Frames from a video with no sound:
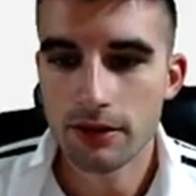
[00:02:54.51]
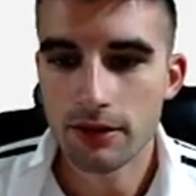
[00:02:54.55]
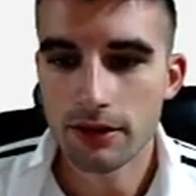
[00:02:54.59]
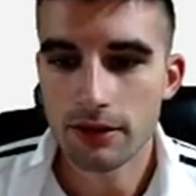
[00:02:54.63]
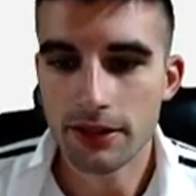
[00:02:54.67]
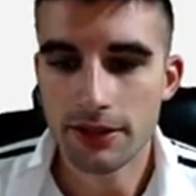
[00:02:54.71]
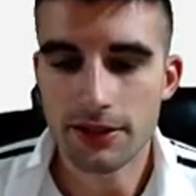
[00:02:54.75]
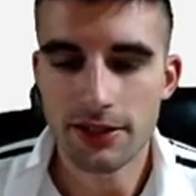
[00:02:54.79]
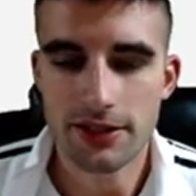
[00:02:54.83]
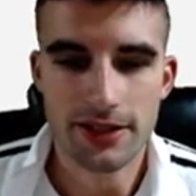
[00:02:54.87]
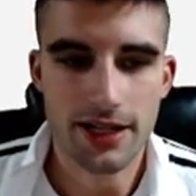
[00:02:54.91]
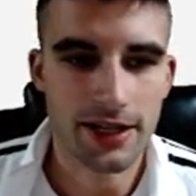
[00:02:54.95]

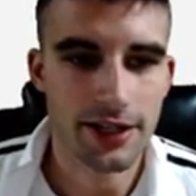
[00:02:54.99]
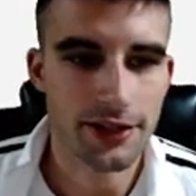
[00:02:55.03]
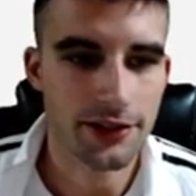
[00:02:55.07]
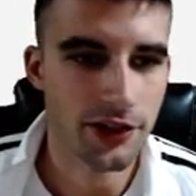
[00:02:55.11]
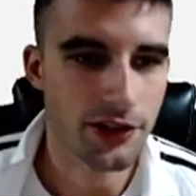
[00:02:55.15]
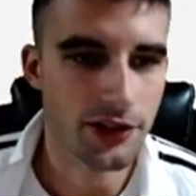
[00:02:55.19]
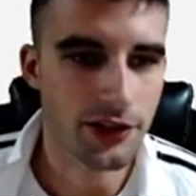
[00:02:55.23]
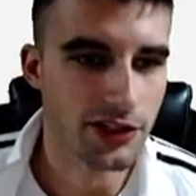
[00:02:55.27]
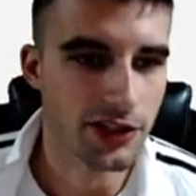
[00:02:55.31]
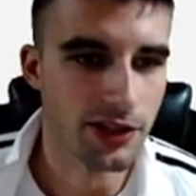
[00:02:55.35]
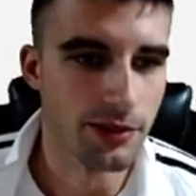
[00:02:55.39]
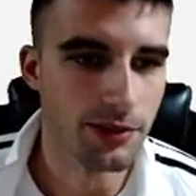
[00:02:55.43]
He just kind of
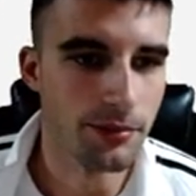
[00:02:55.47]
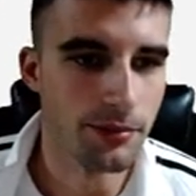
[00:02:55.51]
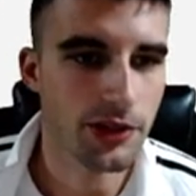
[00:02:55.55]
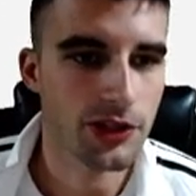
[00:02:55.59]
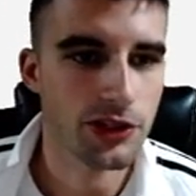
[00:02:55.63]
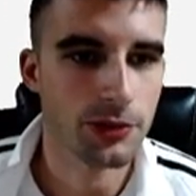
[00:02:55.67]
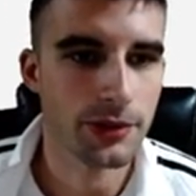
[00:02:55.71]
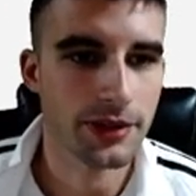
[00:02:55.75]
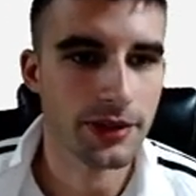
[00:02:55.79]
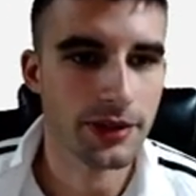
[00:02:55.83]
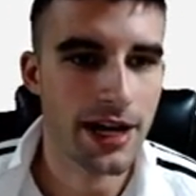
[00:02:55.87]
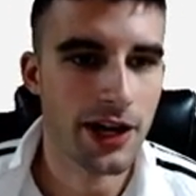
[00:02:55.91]
turns into
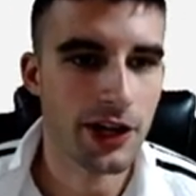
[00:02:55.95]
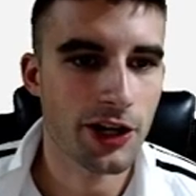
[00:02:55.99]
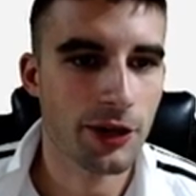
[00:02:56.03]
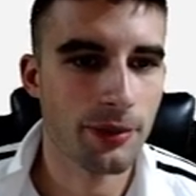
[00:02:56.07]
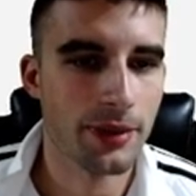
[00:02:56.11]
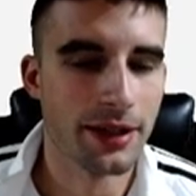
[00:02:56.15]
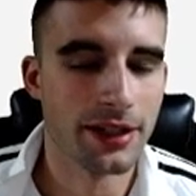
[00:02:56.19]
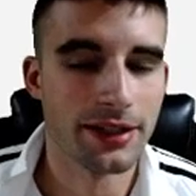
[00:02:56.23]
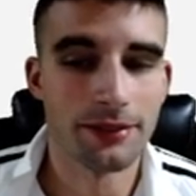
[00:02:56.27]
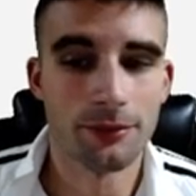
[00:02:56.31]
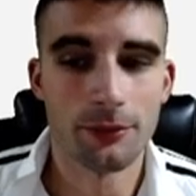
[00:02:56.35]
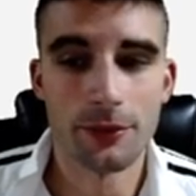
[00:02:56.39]
mush without
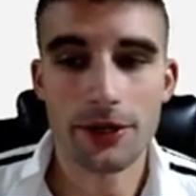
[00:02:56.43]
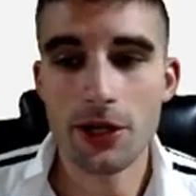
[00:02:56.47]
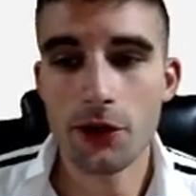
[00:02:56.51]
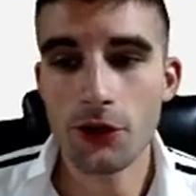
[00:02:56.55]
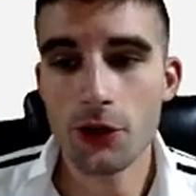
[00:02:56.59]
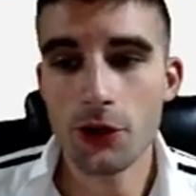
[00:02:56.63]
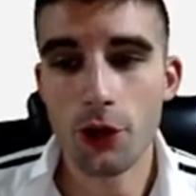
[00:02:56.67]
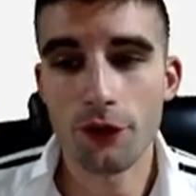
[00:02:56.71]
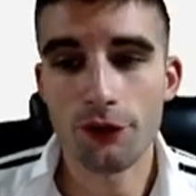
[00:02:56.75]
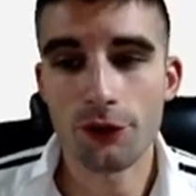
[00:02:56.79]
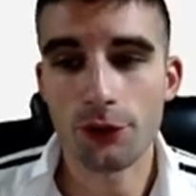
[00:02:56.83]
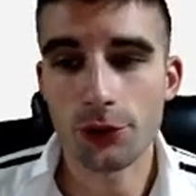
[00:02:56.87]
him, and we
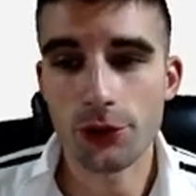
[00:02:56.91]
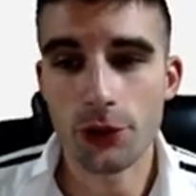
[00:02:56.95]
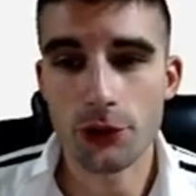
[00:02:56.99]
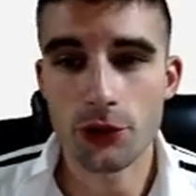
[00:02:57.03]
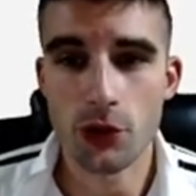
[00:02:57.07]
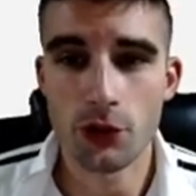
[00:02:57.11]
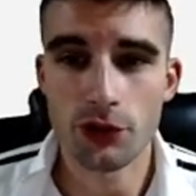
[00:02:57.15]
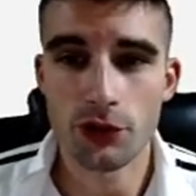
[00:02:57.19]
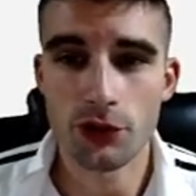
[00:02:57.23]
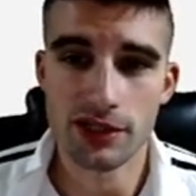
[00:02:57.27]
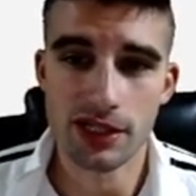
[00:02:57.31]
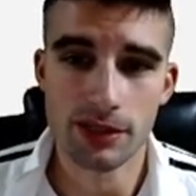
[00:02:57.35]
don't know if Julio
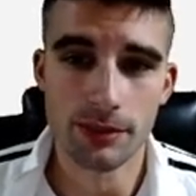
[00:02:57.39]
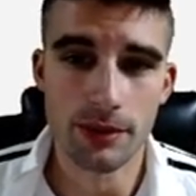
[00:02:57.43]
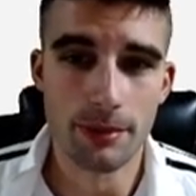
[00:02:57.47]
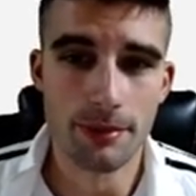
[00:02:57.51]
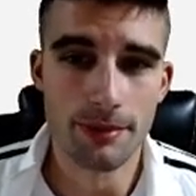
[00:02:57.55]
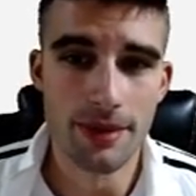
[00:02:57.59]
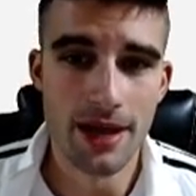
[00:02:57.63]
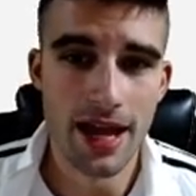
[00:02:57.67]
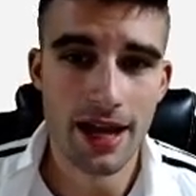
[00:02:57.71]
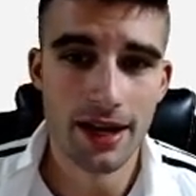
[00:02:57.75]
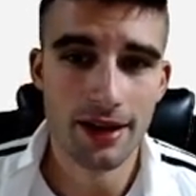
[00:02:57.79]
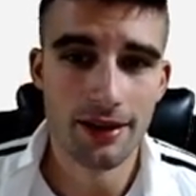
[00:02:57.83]
Jones is going to be
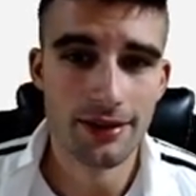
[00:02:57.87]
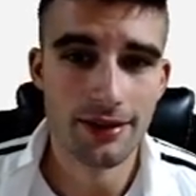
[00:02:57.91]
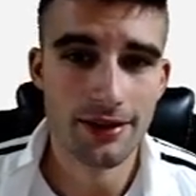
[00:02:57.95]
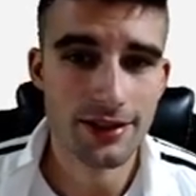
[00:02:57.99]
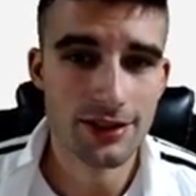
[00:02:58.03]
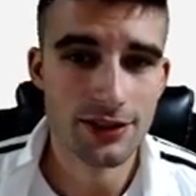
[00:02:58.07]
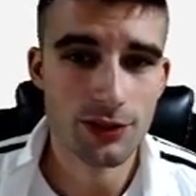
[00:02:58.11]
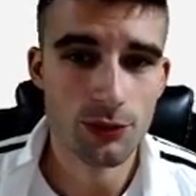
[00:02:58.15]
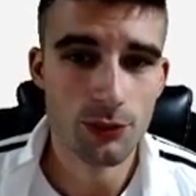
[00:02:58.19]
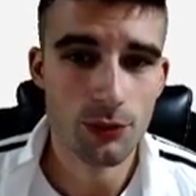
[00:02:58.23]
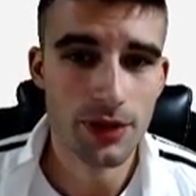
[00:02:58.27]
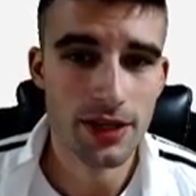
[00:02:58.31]
back
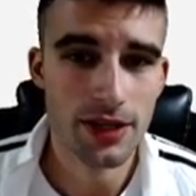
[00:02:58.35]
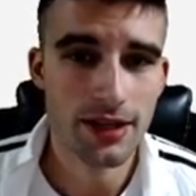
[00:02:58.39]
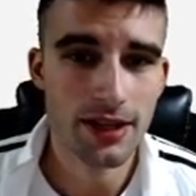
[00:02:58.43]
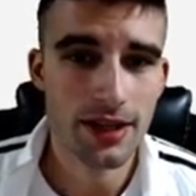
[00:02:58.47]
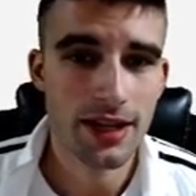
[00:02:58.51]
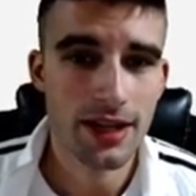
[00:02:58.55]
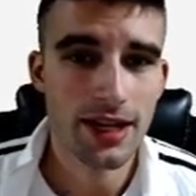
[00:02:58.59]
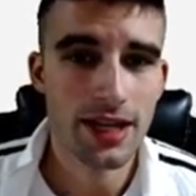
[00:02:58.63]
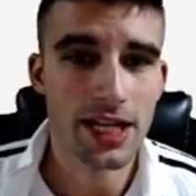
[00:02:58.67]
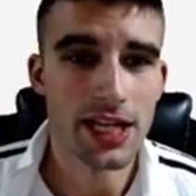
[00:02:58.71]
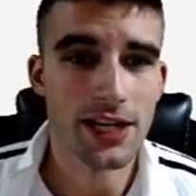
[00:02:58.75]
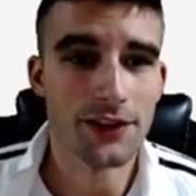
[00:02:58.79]
this week.
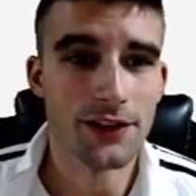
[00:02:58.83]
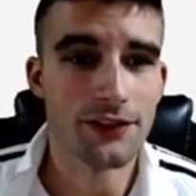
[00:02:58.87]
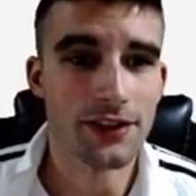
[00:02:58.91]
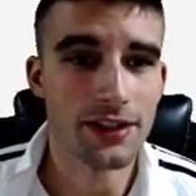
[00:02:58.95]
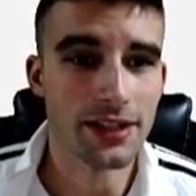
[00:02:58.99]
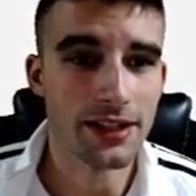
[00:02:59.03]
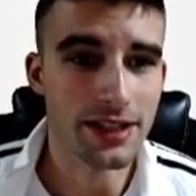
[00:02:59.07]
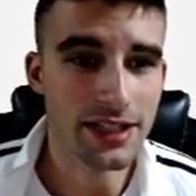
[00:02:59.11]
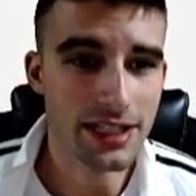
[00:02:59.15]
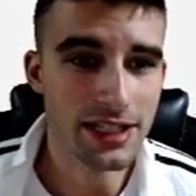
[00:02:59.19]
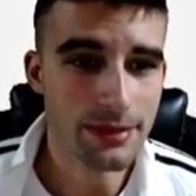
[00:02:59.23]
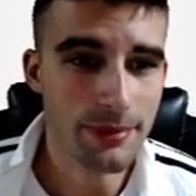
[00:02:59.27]
If
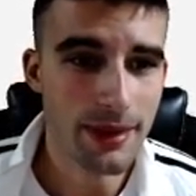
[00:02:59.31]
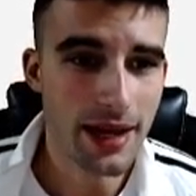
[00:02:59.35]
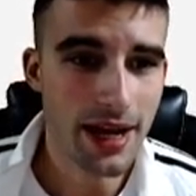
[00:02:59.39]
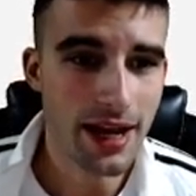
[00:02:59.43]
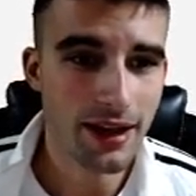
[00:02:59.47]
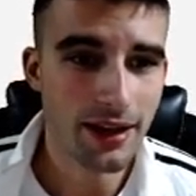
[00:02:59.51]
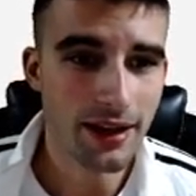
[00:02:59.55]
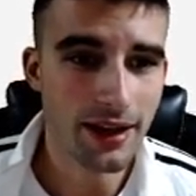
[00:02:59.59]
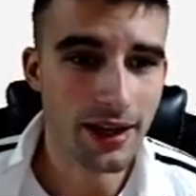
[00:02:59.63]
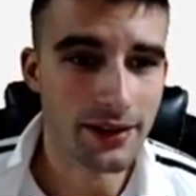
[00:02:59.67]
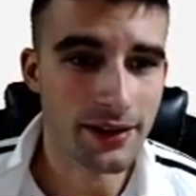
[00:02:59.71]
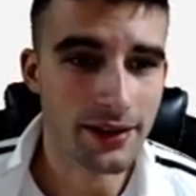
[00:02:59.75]
he is
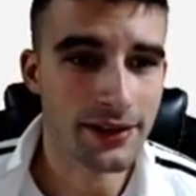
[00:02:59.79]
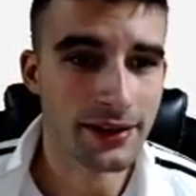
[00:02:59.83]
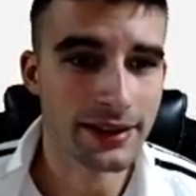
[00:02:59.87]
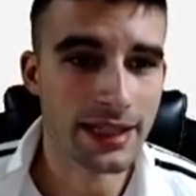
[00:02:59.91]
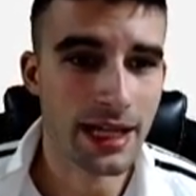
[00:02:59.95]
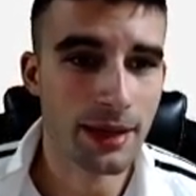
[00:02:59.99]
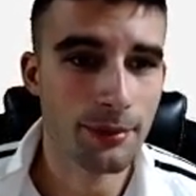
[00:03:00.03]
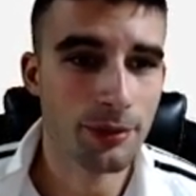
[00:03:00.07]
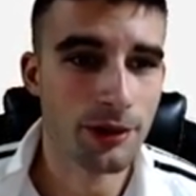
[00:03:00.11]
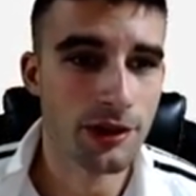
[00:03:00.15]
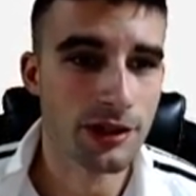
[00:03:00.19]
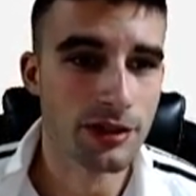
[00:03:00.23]
back, I think
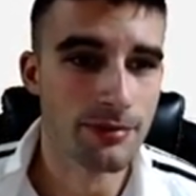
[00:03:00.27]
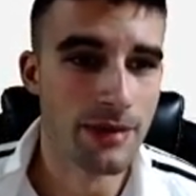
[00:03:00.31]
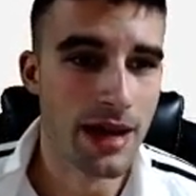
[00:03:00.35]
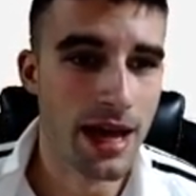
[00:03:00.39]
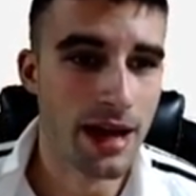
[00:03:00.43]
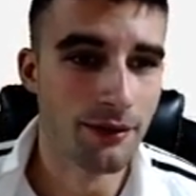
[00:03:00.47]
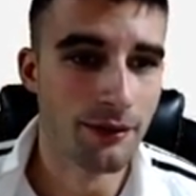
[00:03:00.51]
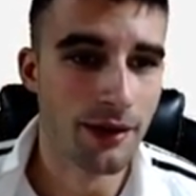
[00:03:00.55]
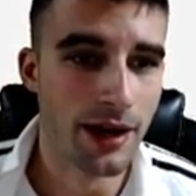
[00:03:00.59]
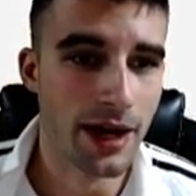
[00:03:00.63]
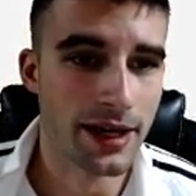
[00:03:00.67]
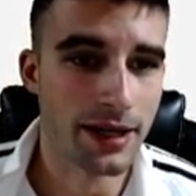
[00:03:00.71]
that puts
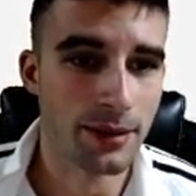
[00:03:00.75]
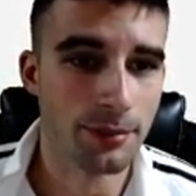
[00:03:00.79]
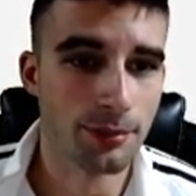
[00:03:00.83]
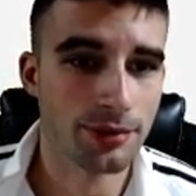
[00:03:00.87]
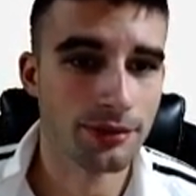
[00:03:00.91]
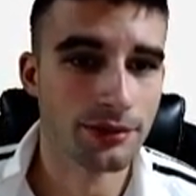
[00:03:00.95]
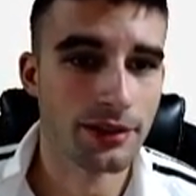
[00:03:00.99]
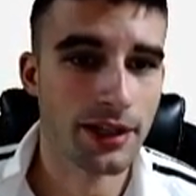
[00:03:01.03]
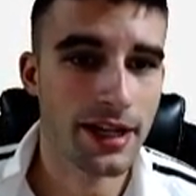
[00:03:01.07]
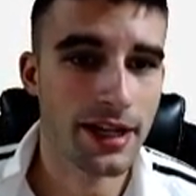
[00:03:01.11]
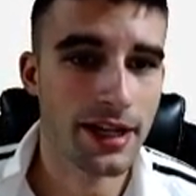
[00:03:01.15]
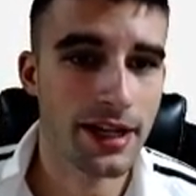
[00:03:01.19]
Matt Ryan in
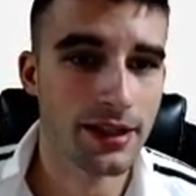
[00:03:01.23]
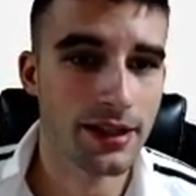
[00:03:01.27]
play